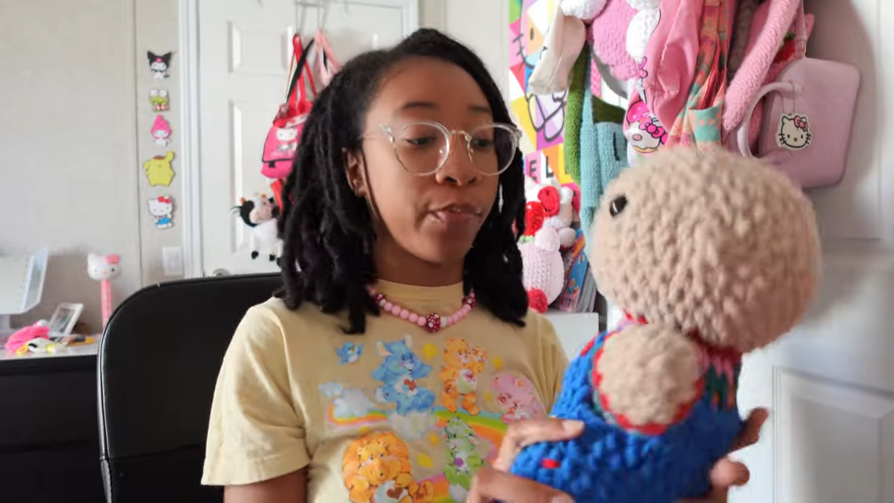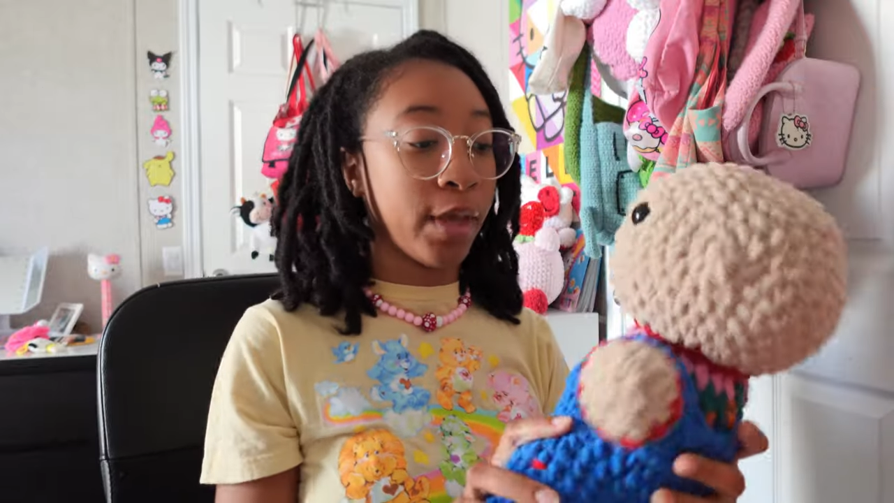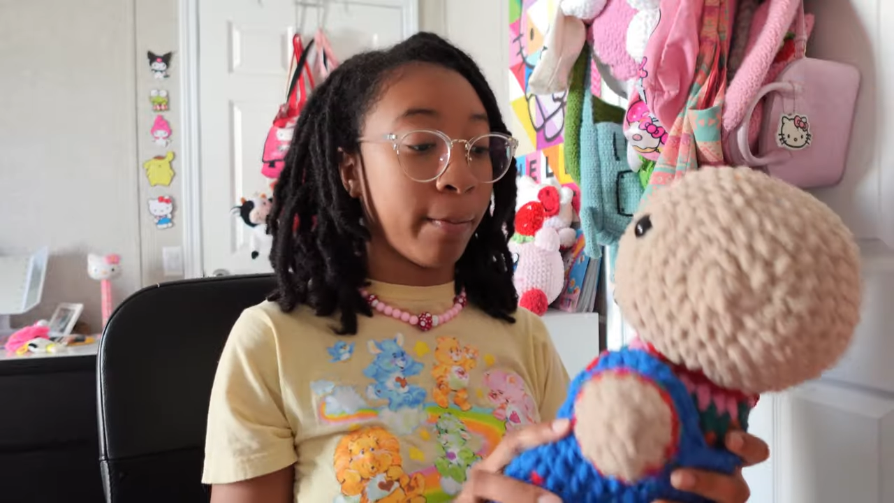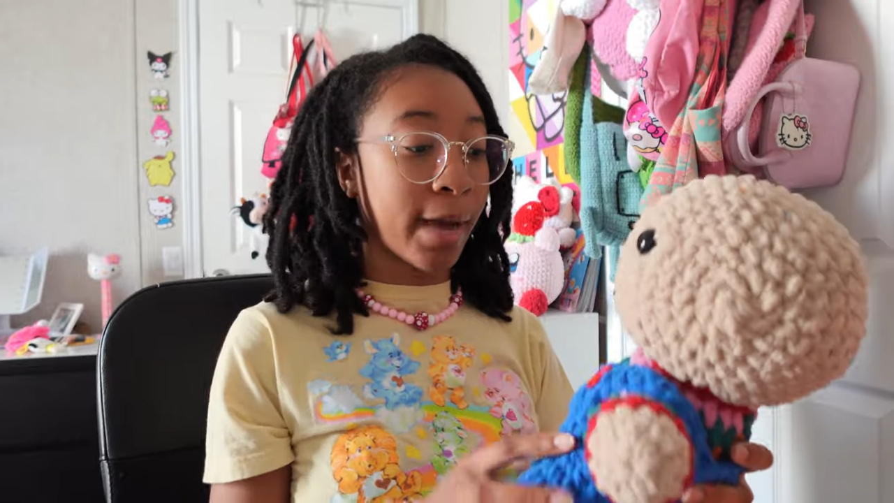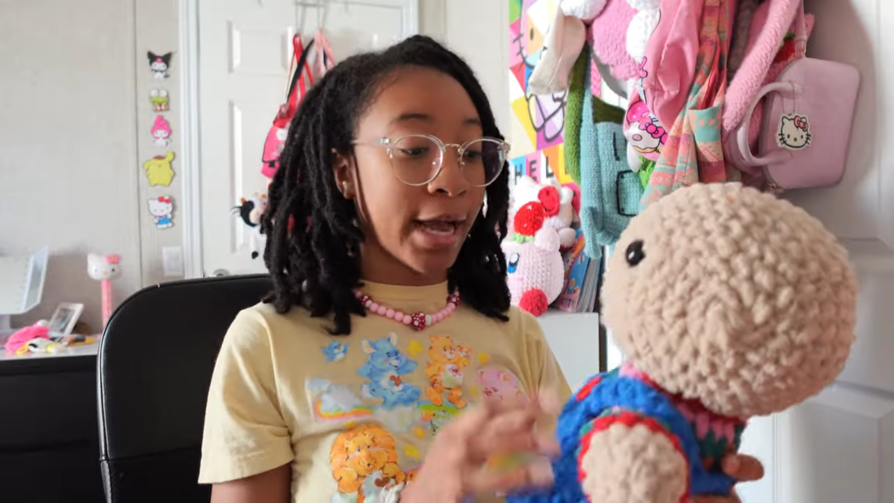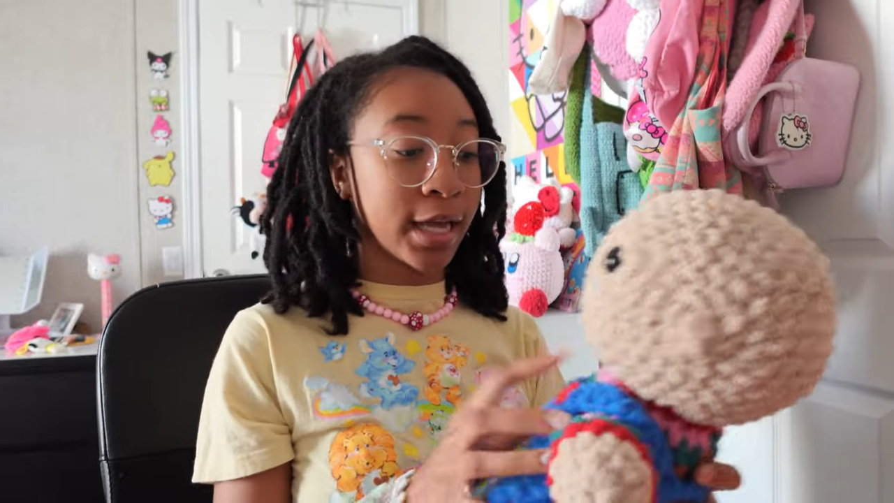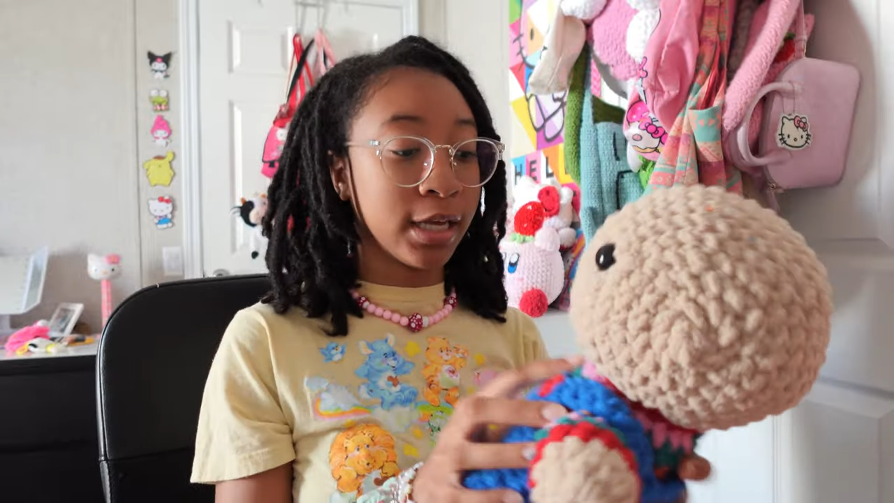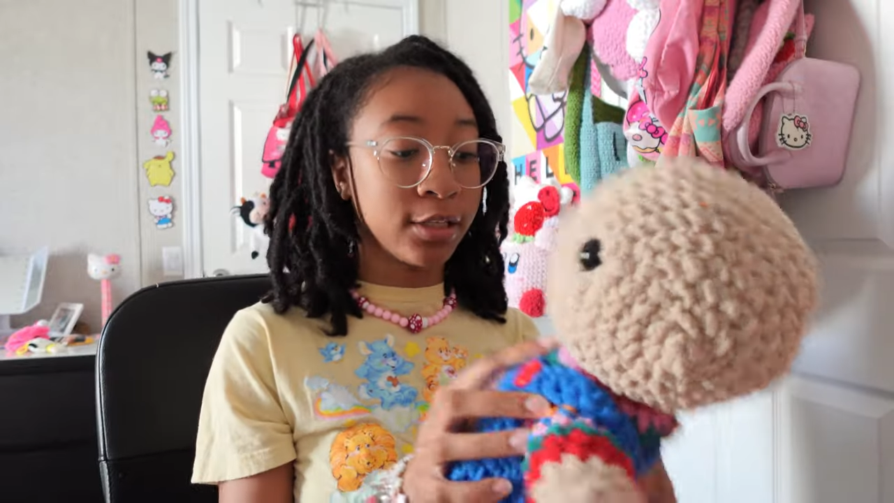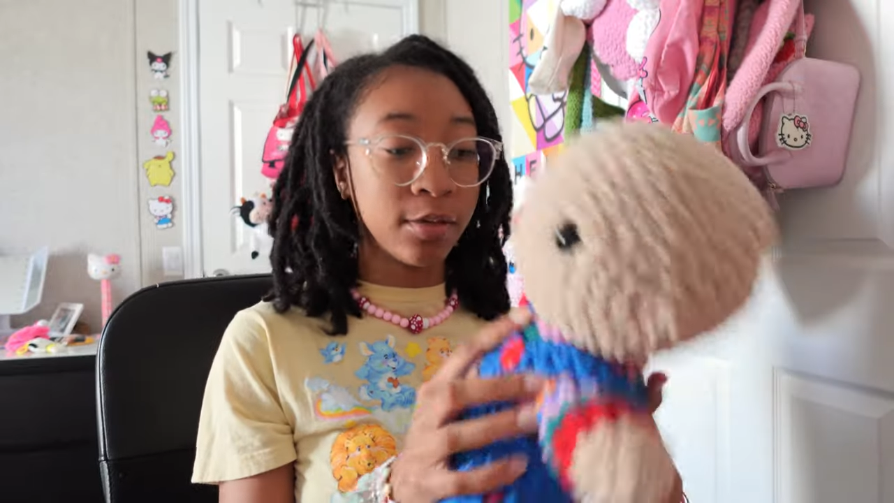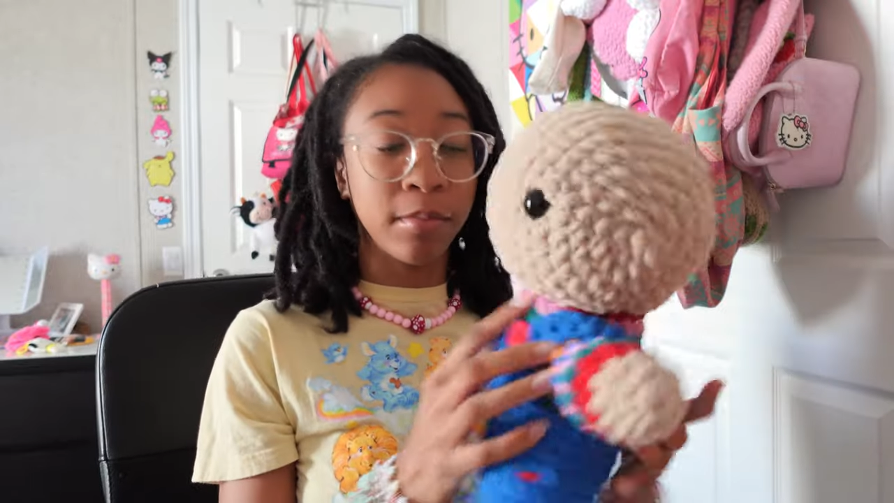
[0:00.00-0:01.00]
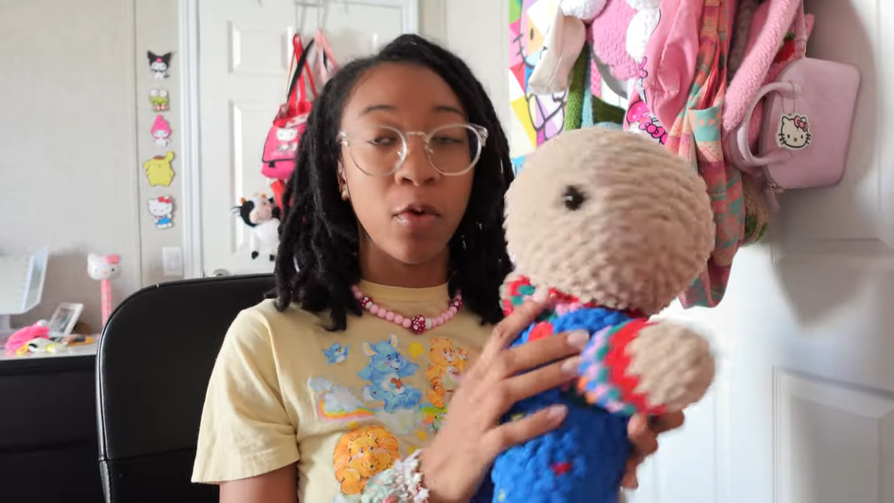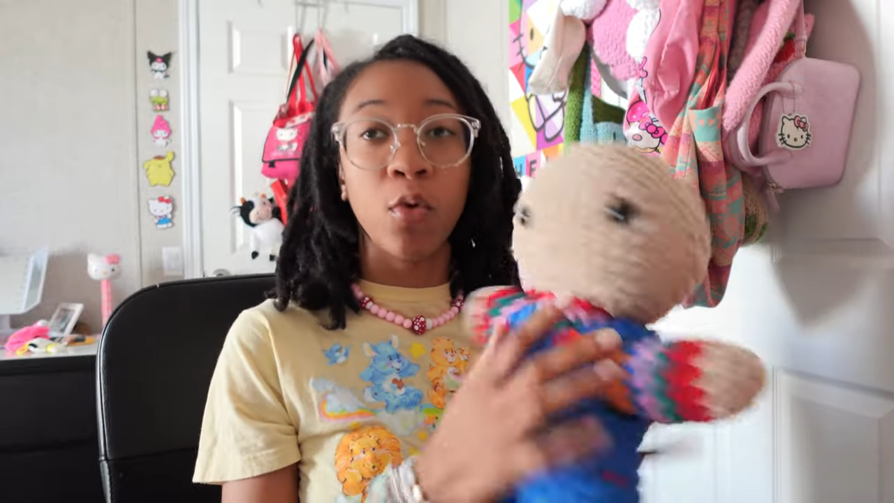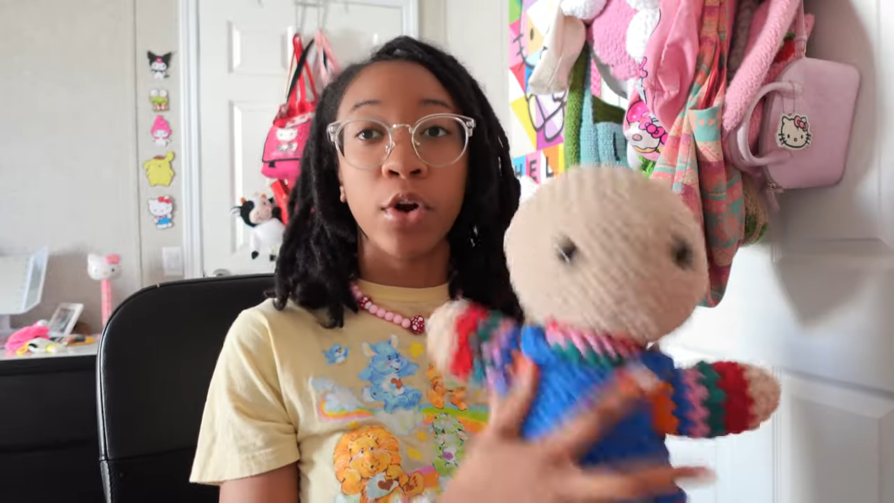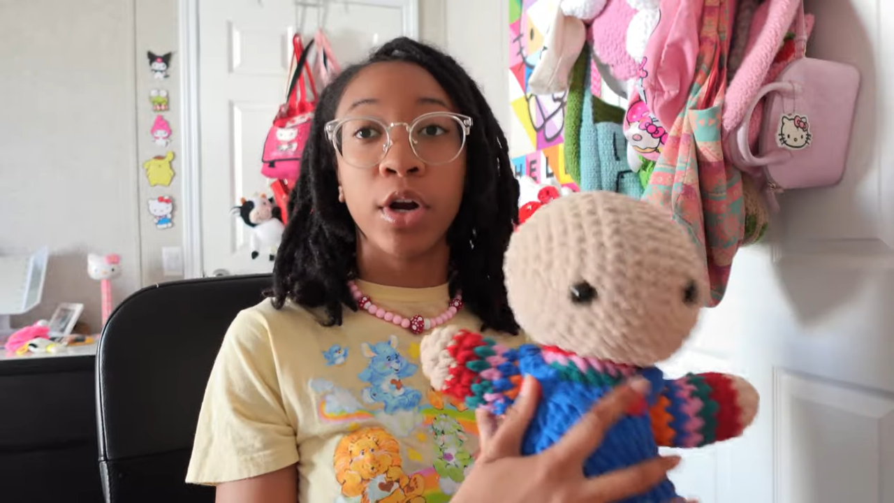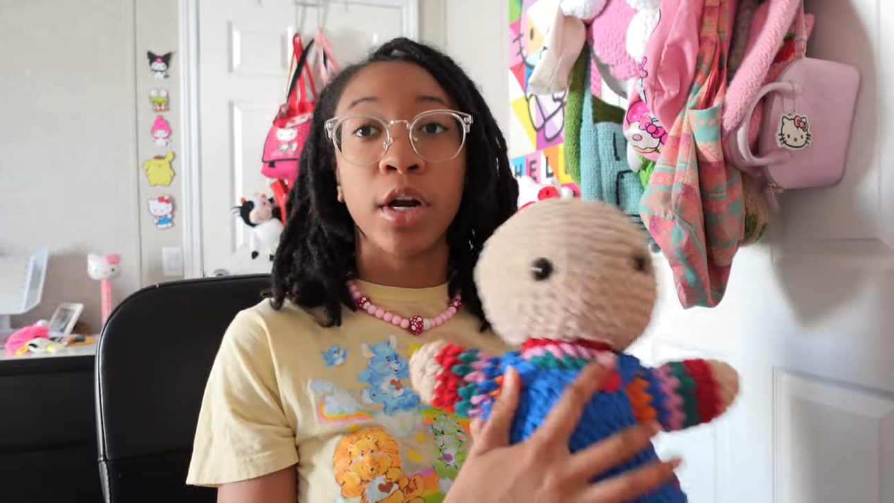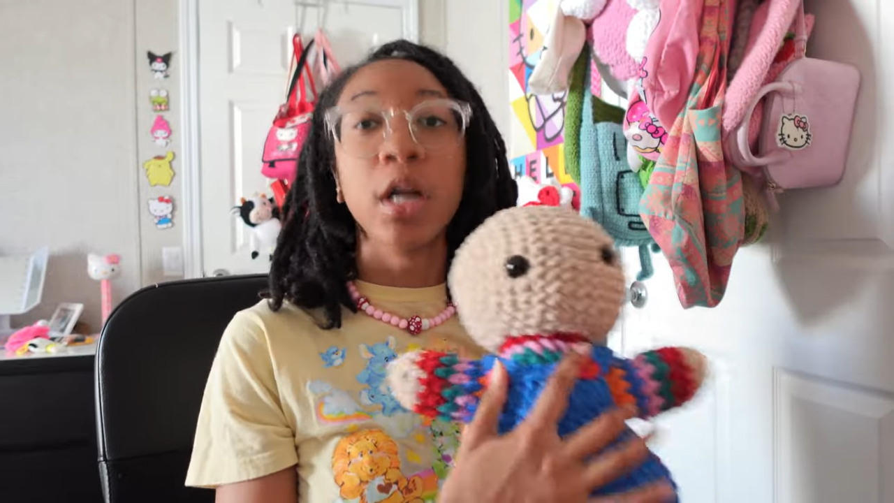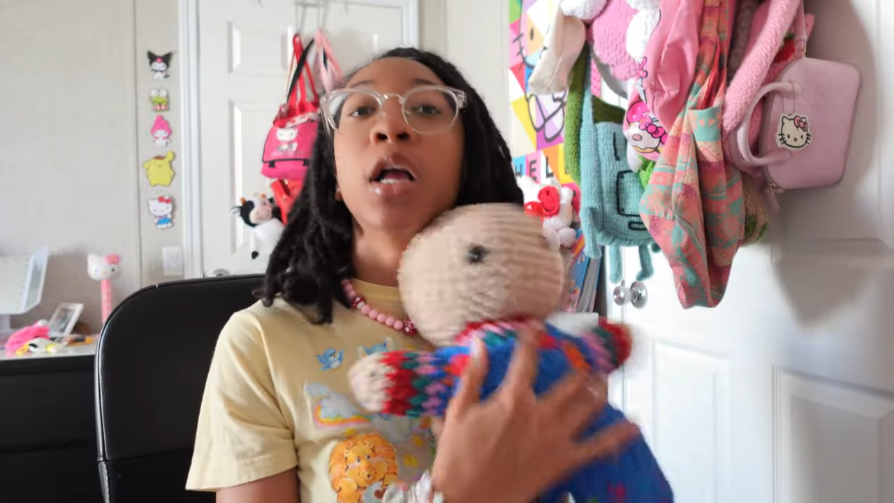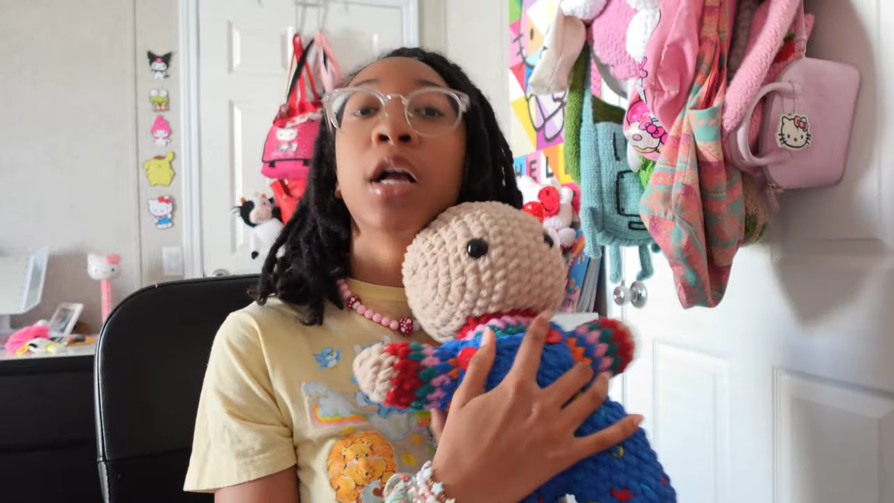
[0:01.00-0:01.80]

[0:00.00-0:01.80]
the my custom order